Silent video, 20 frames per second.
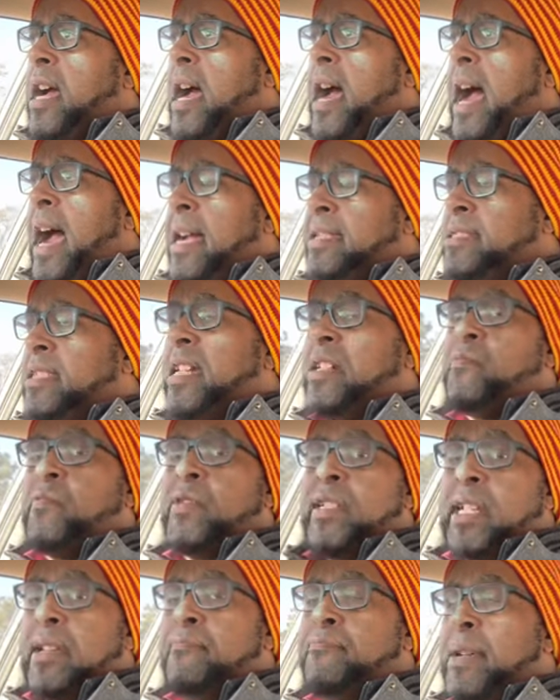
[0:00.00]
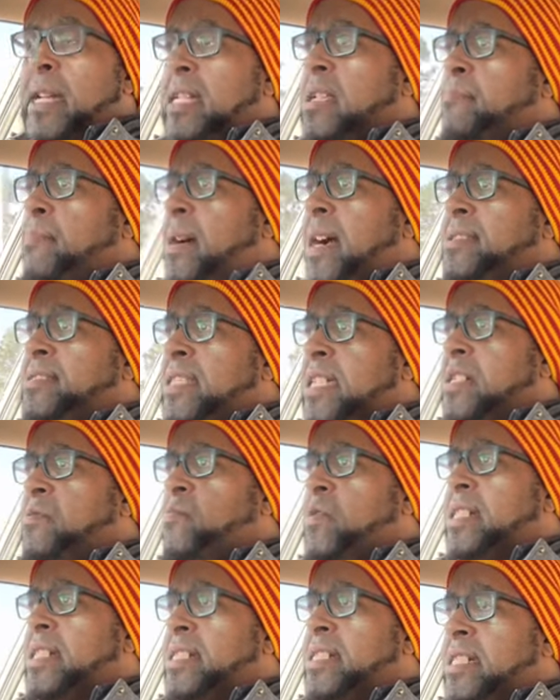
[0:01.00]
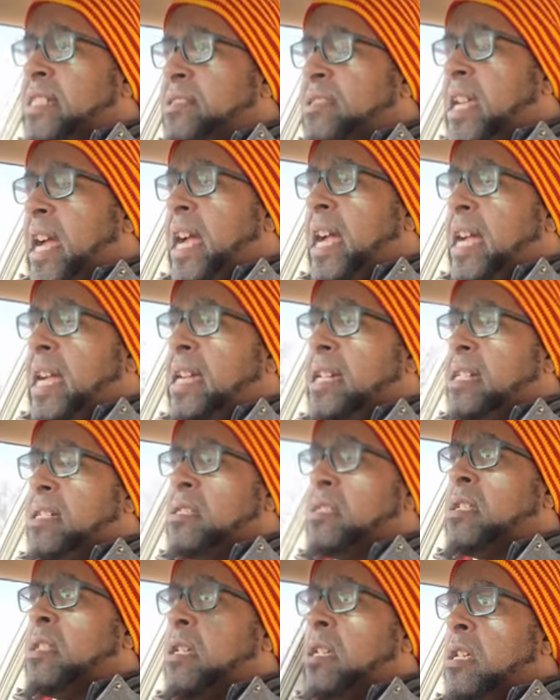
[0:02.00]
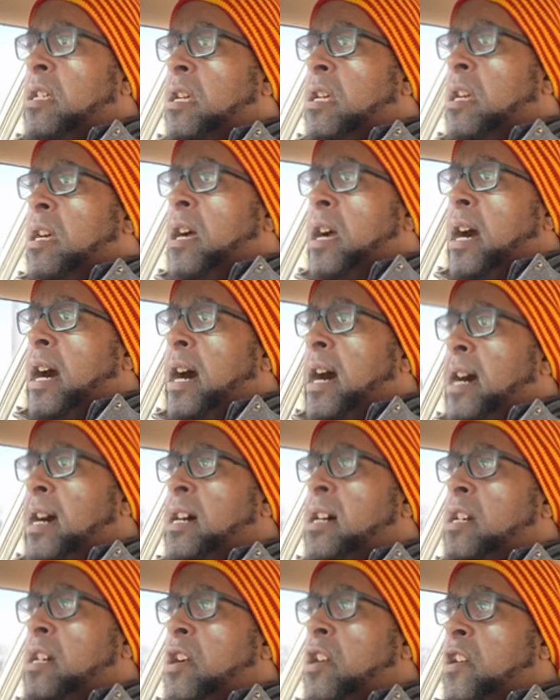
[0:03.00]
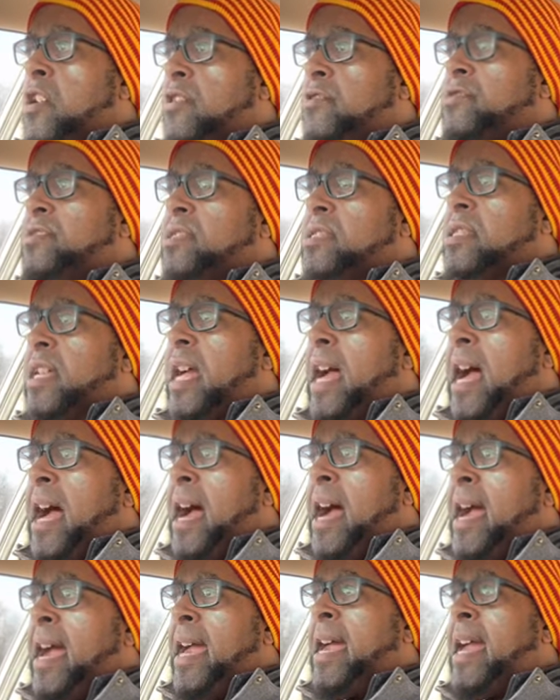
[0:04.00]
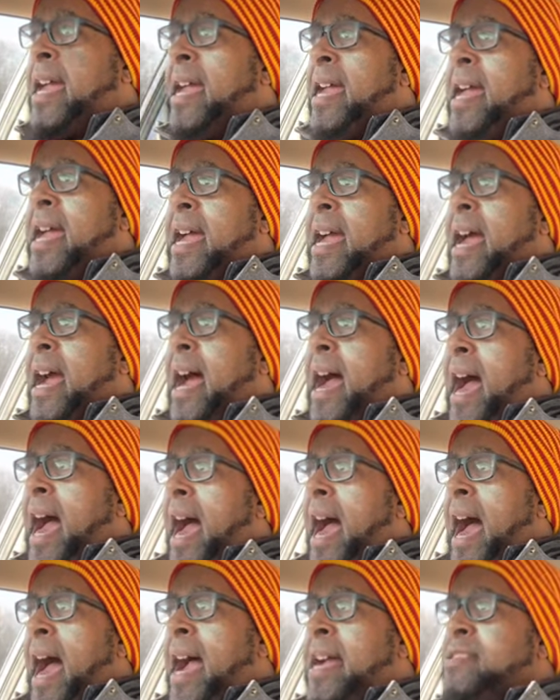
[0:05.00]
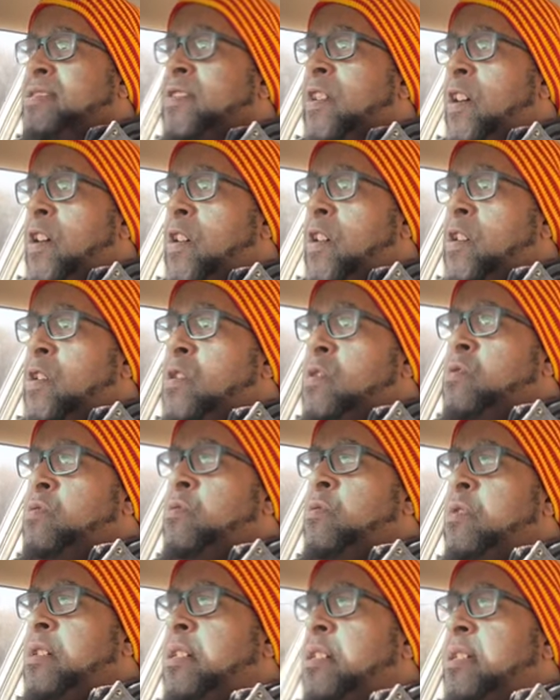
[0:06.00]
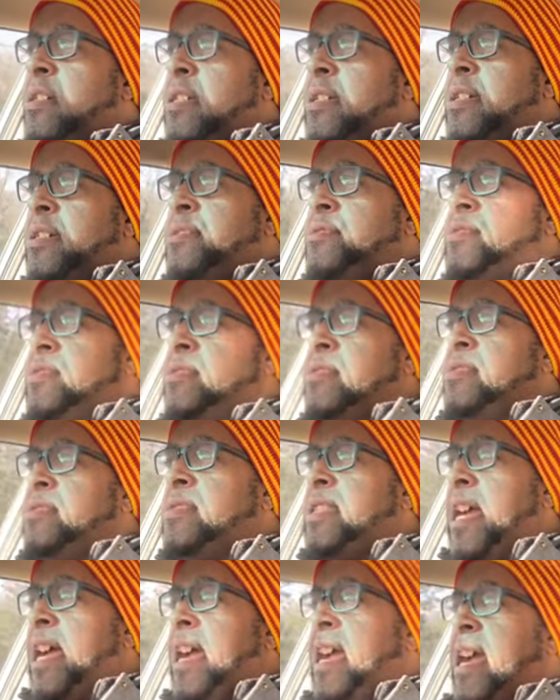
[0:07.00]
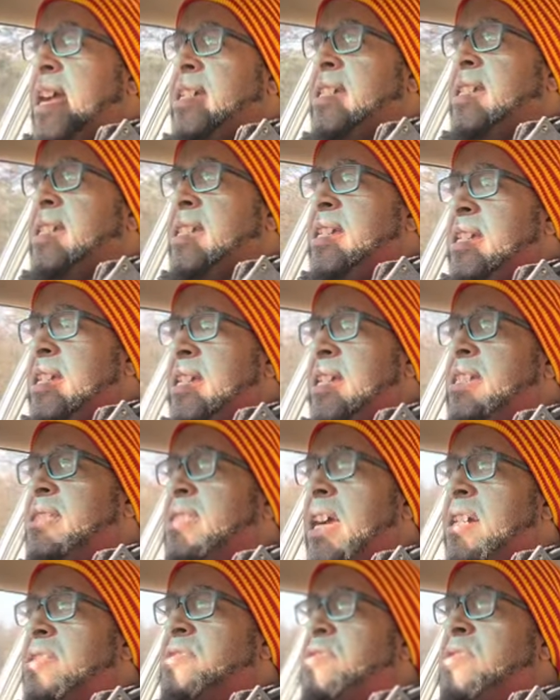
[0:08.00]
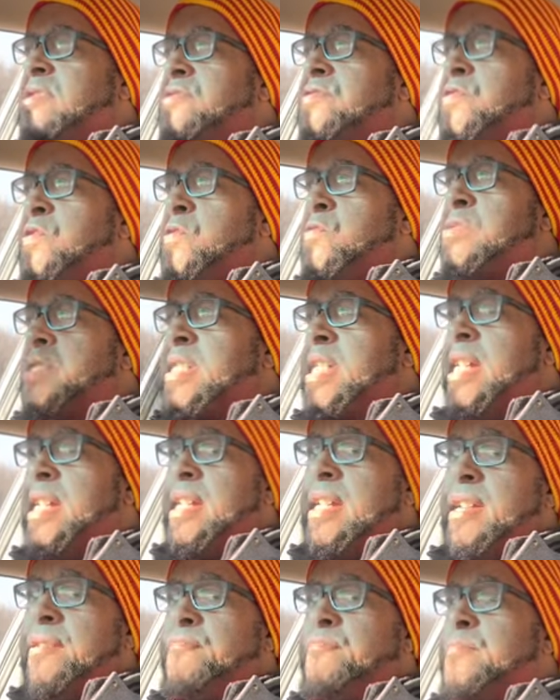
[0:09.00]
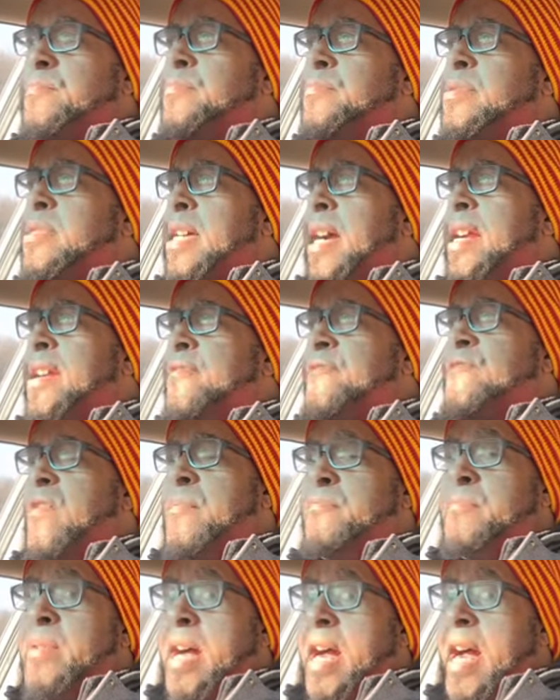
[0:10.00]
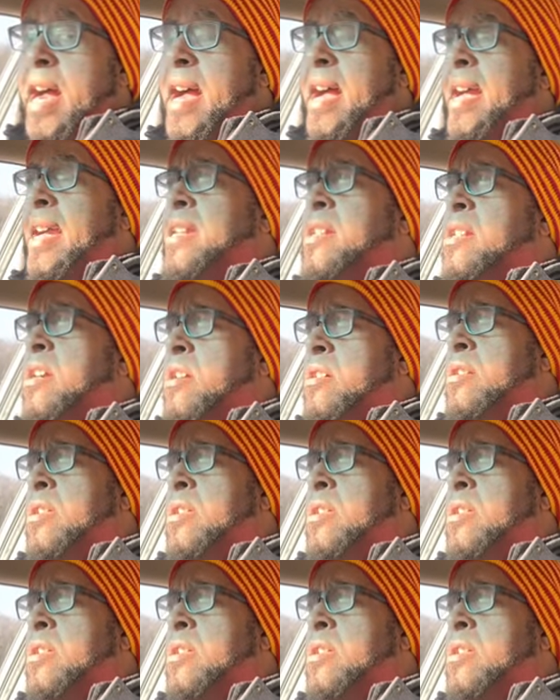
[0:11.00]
I think we can beat them. I think we can contain Hurts. I know that he doesn't do good playing from behind.